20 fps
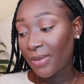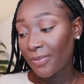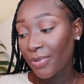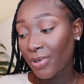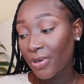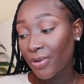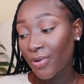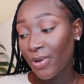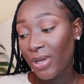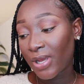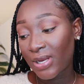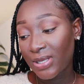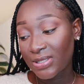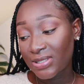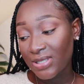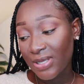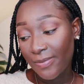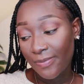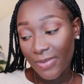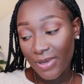I'm gonna go ahead and
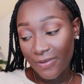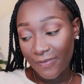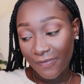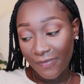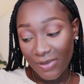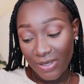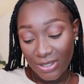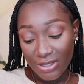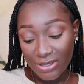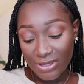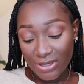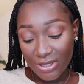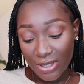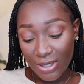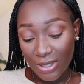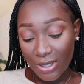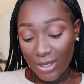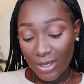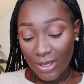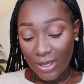set my face,
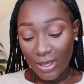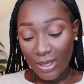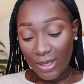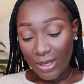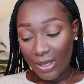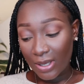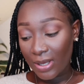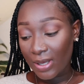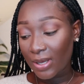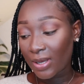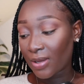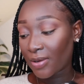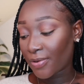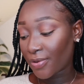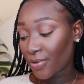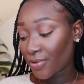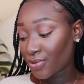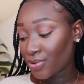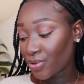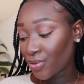and
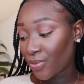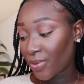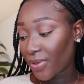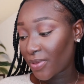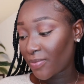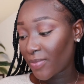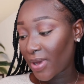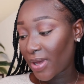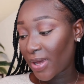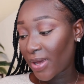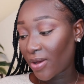also with my